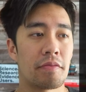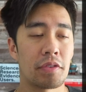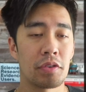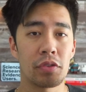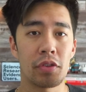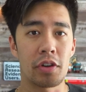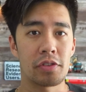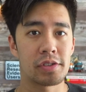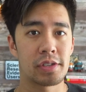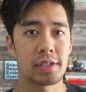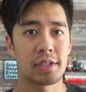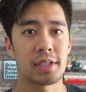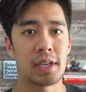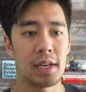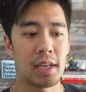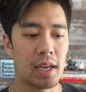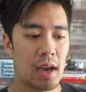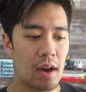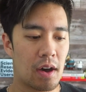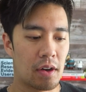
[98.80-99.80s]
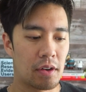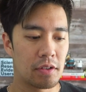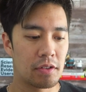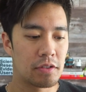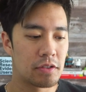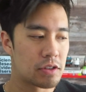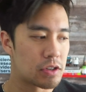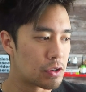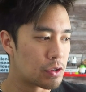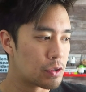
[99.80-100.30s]
if you launch a study out
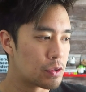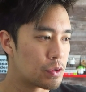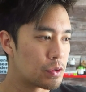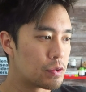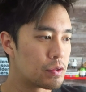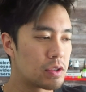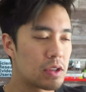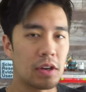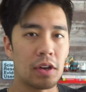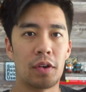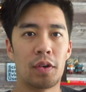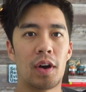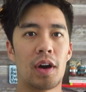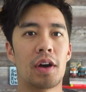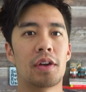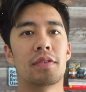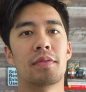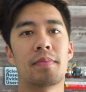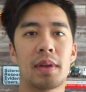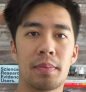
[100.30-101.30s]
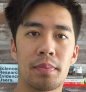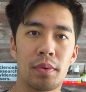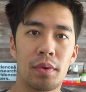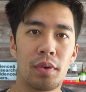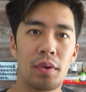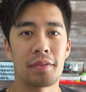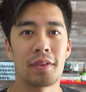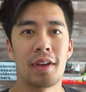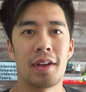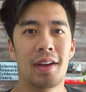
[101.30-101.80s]
to, 100
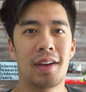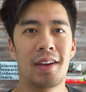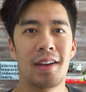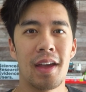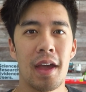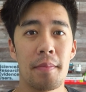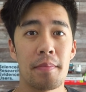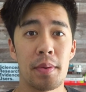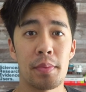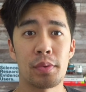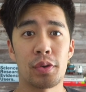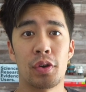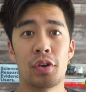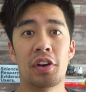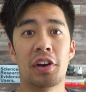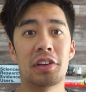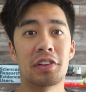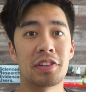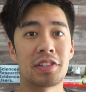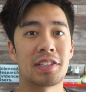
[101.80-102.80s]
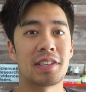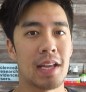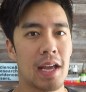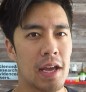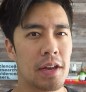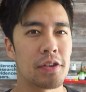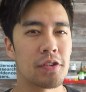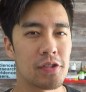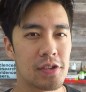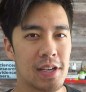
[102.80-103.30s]
people and people don't
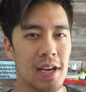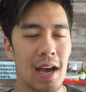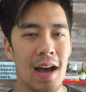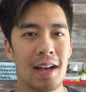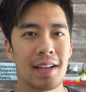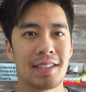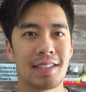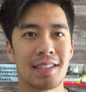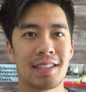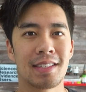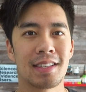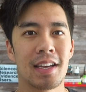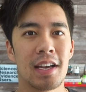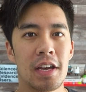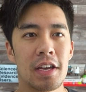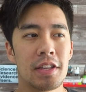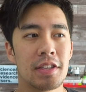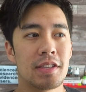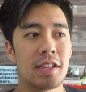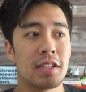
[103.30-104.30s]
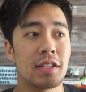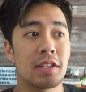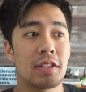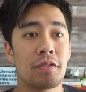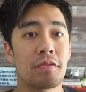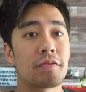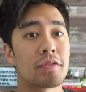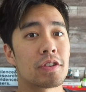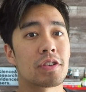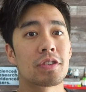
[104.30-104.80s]
understand your tasks, then
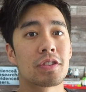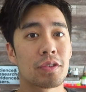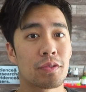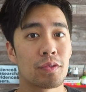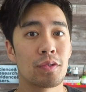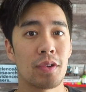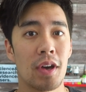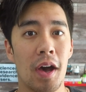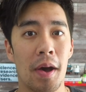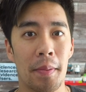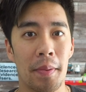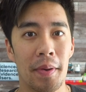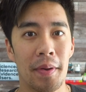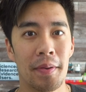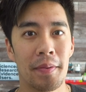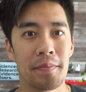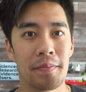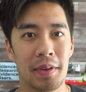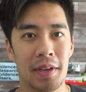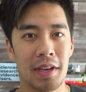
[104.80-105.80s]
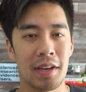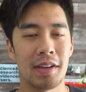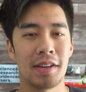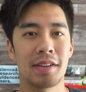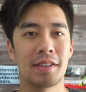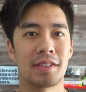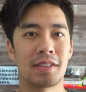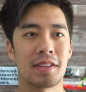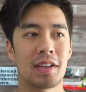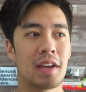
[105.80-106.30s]
you've just screwed up
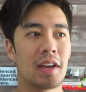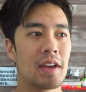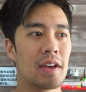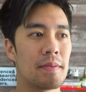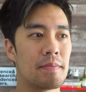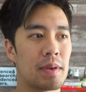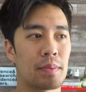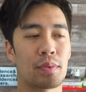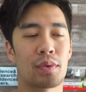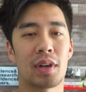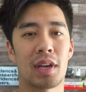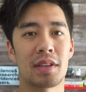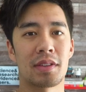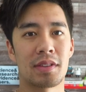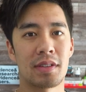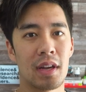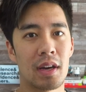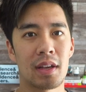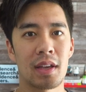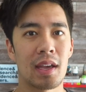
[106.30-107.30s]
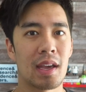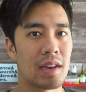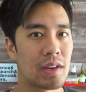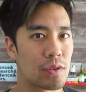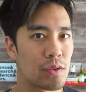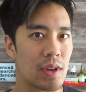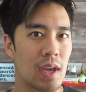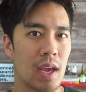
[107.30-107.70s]
because people get stuck and you